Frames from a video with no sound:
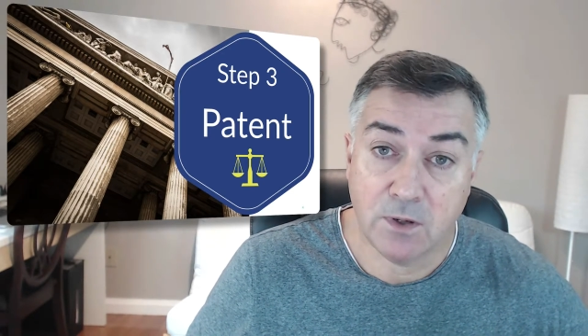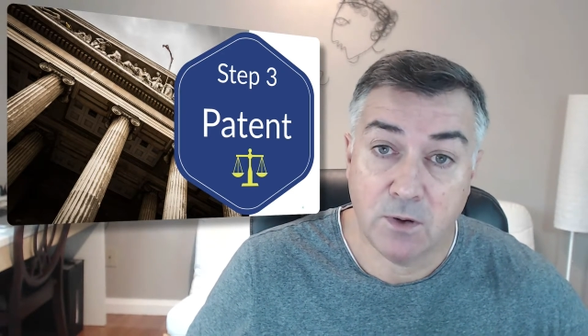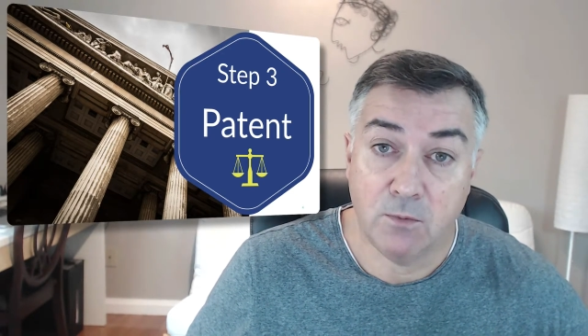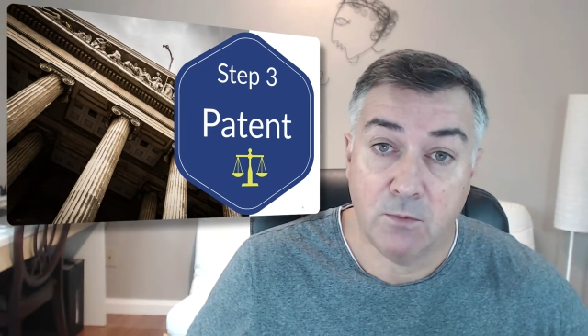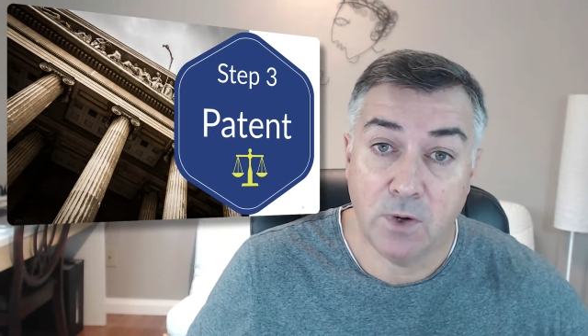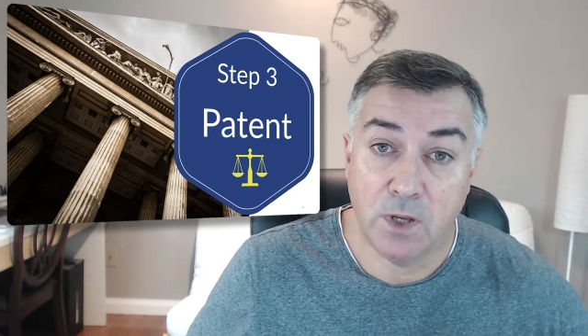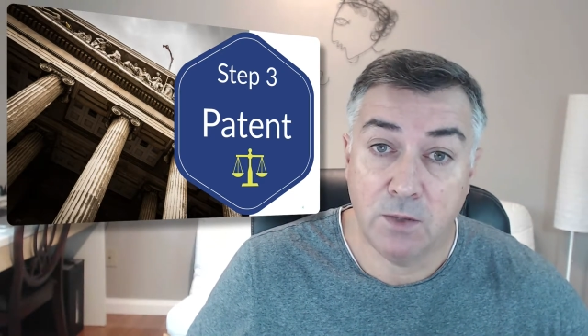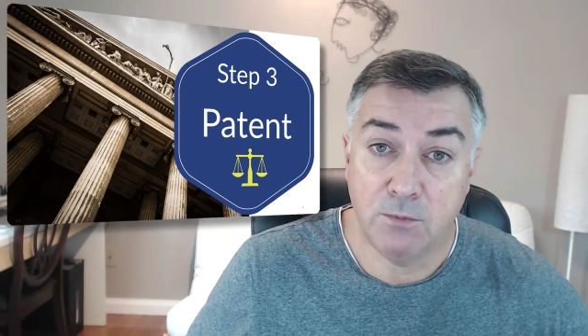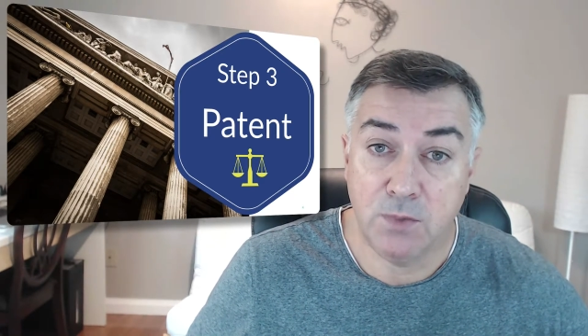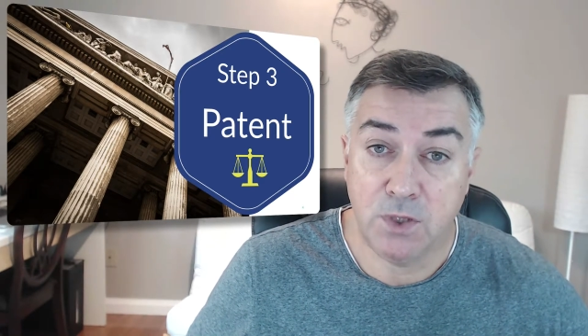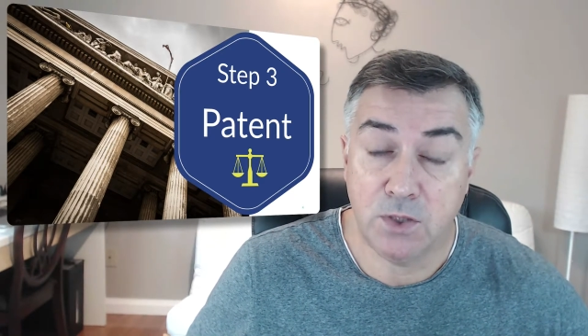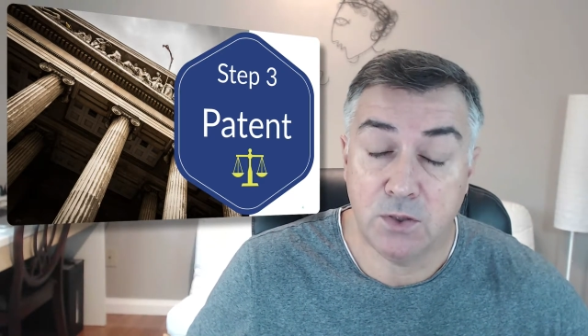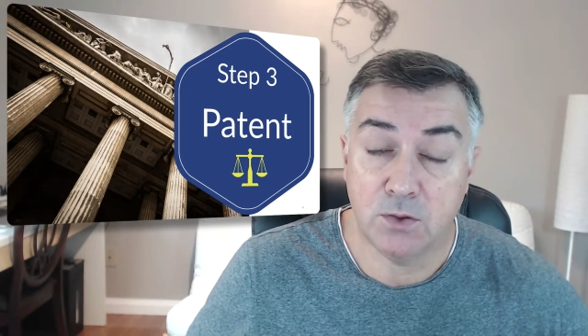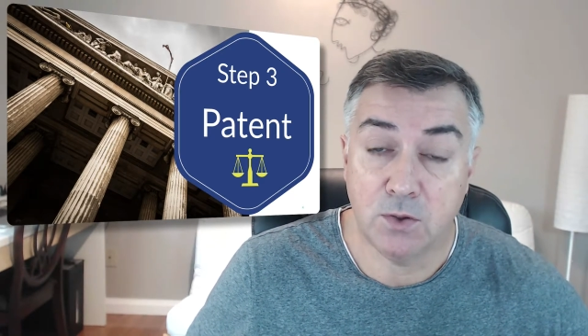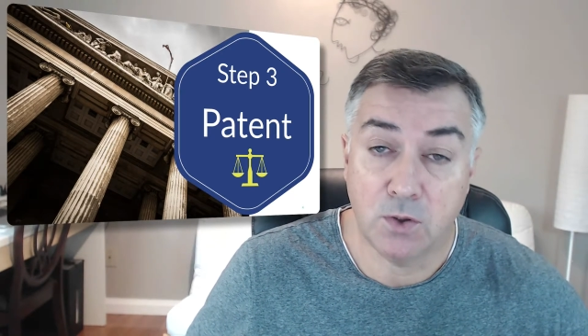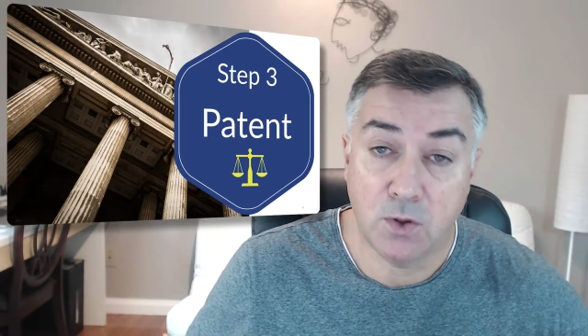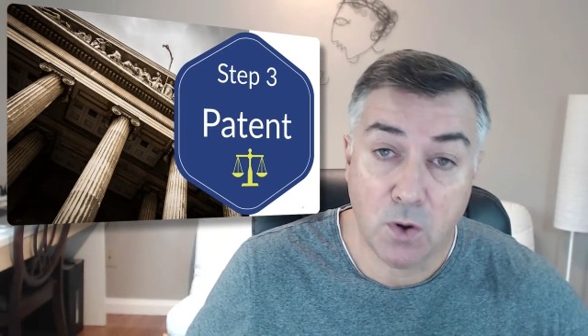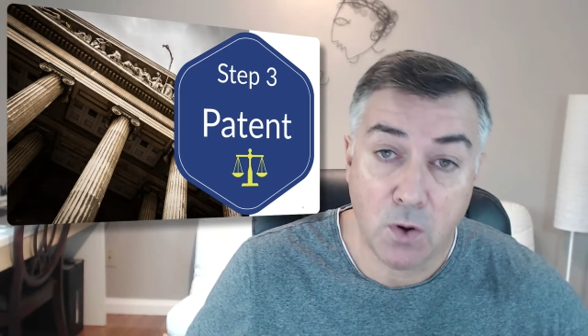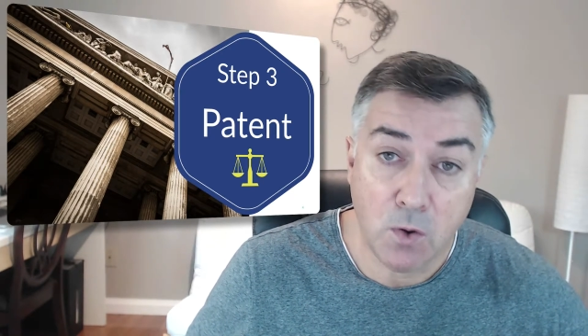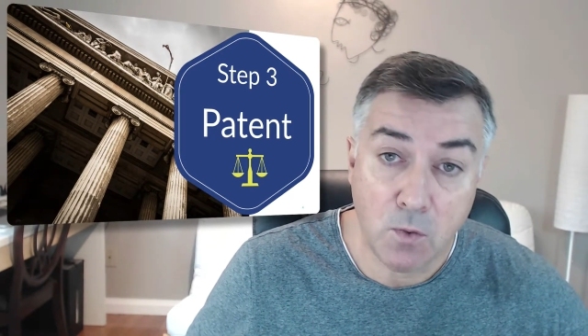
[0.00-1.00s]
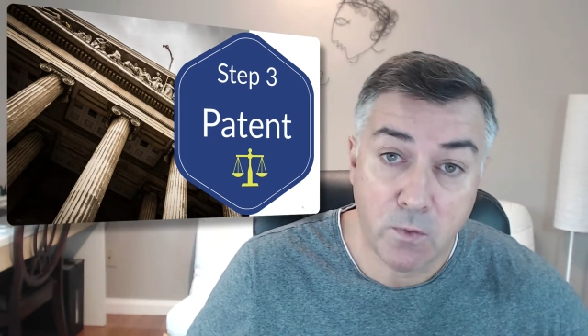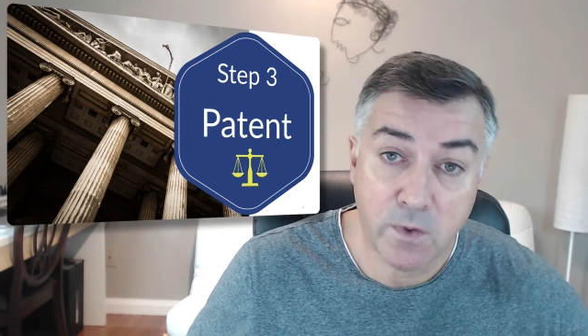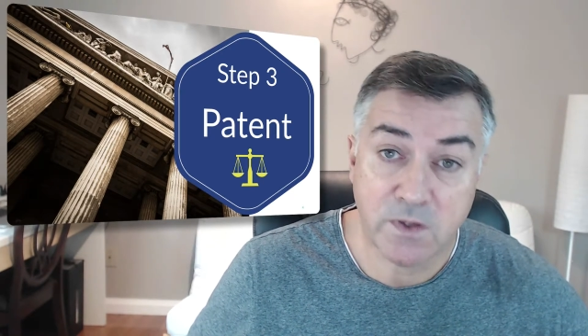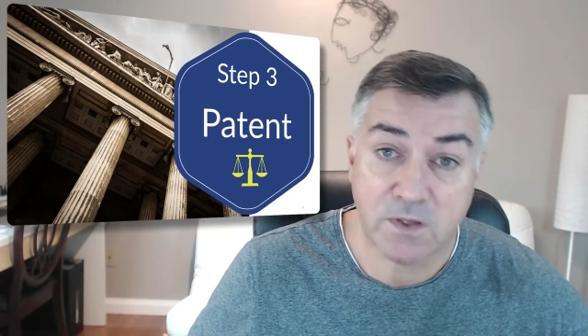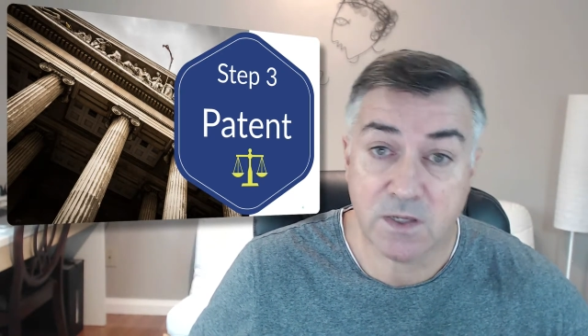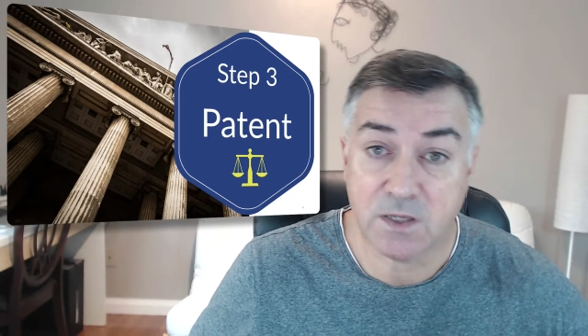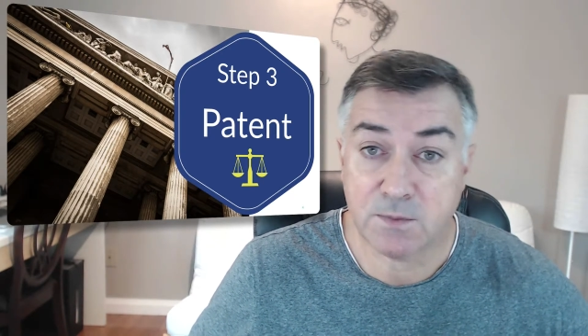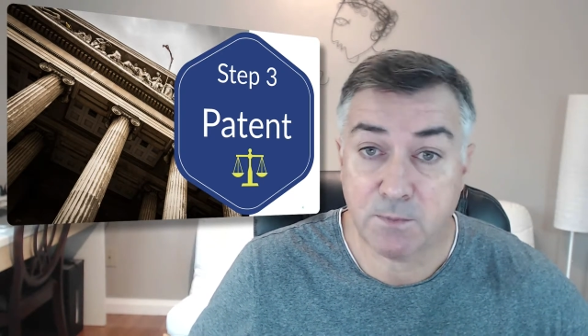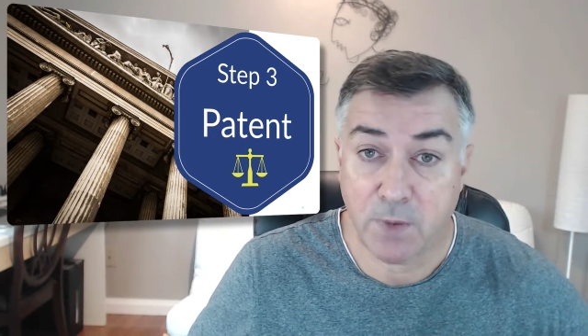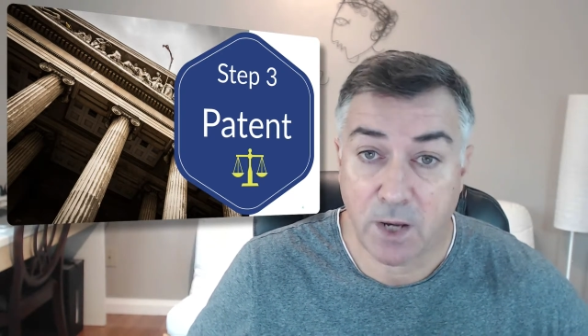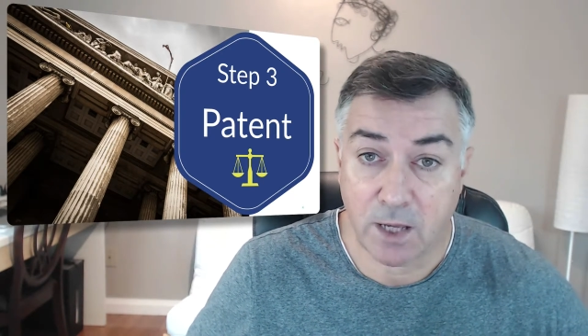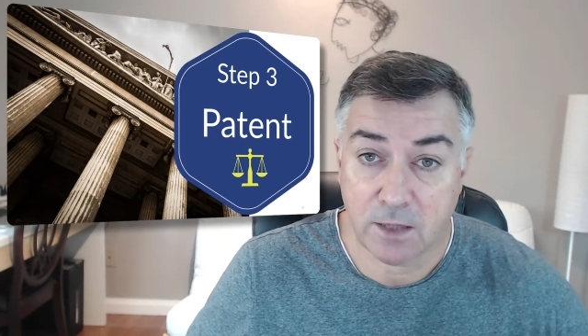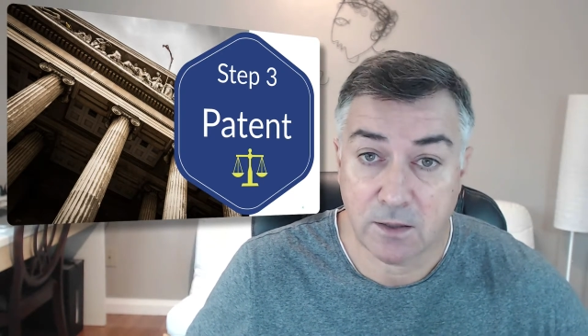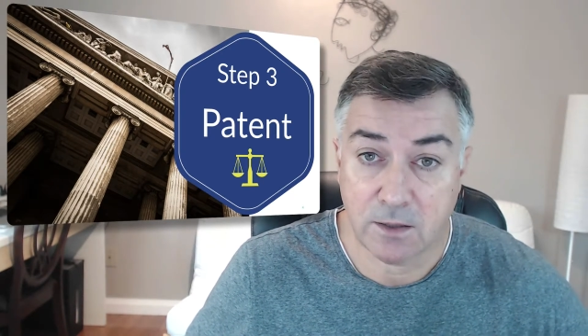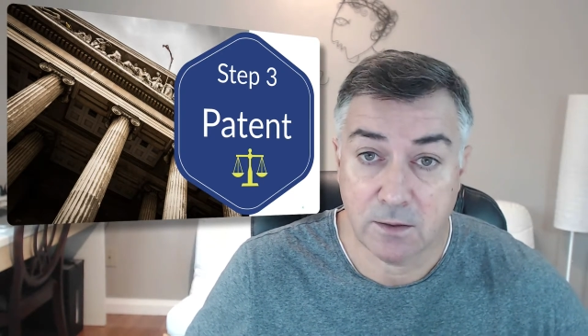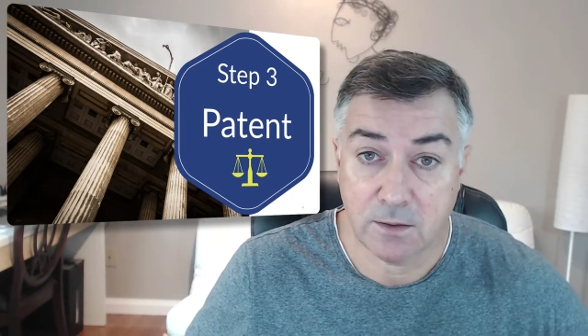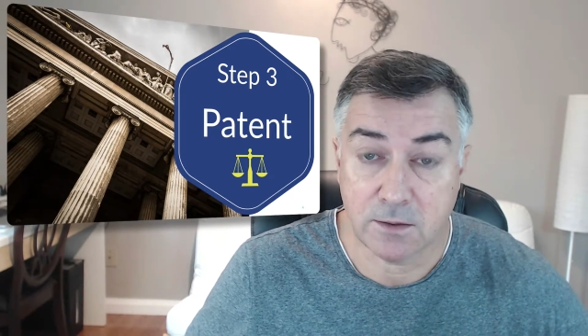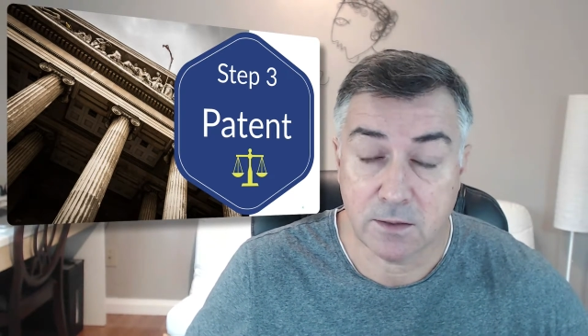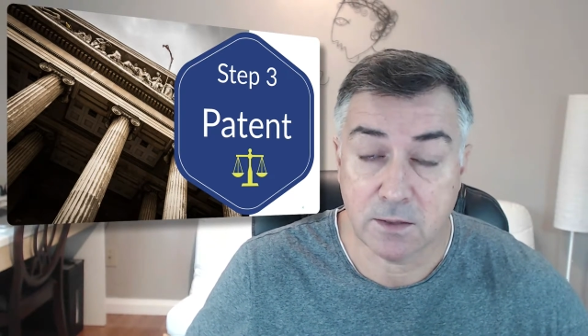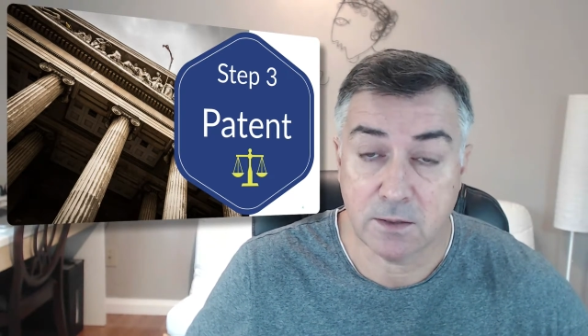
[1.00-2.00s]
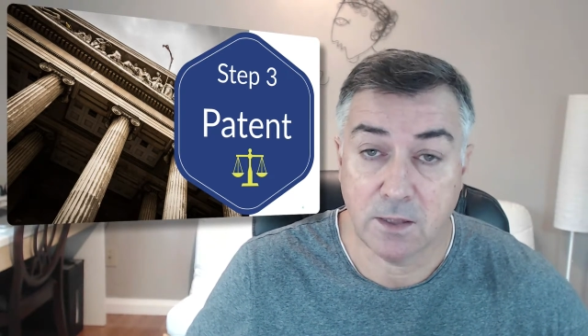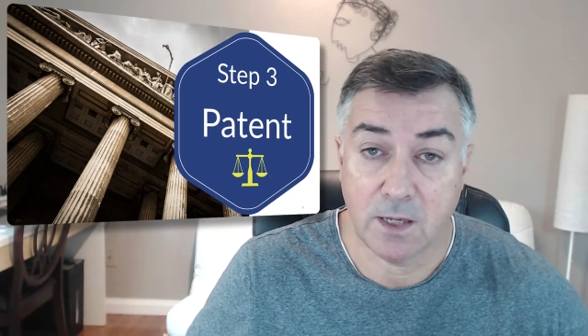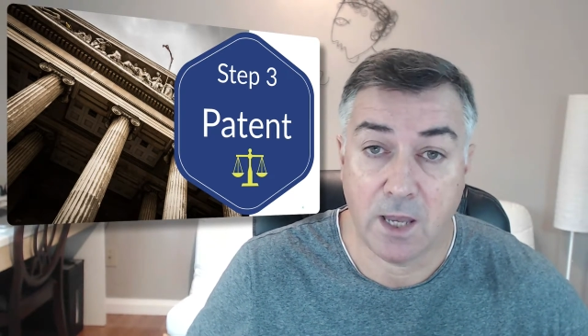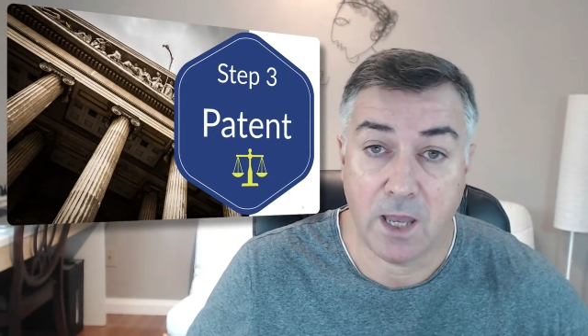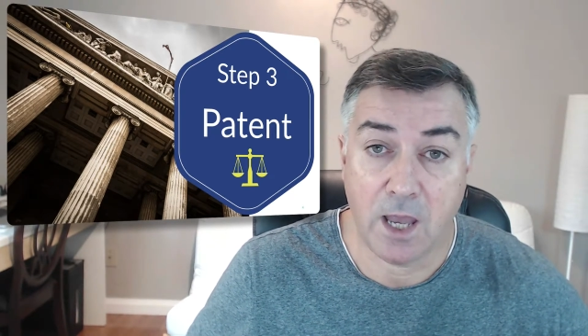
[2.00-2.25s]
will be to go with this patent